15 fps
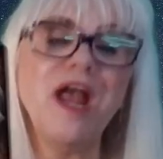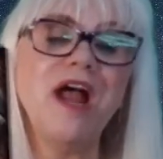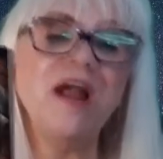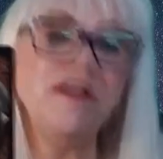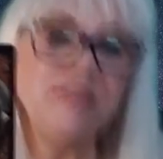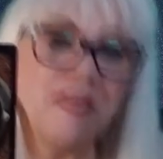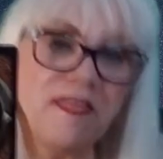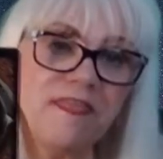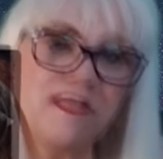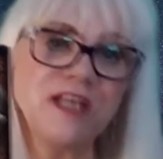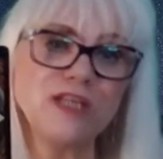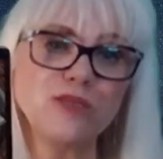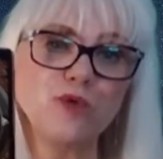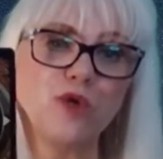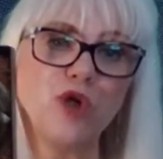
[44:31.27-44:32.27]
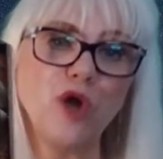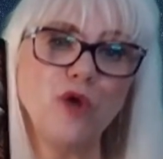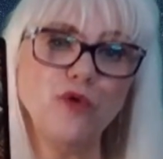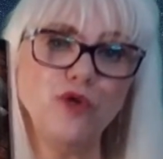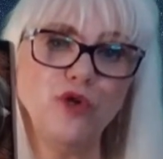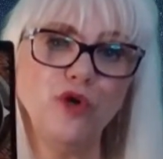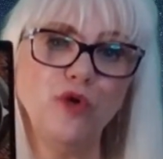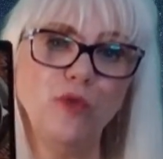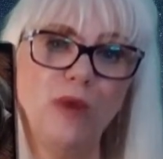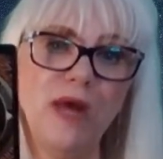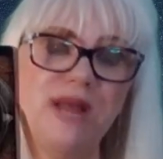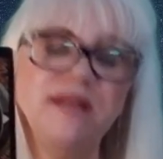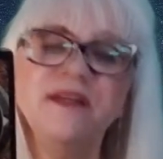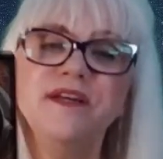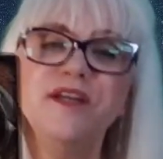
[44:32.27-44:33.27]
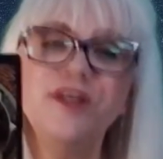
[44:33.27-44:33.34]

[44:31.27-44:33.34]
And then things will go your way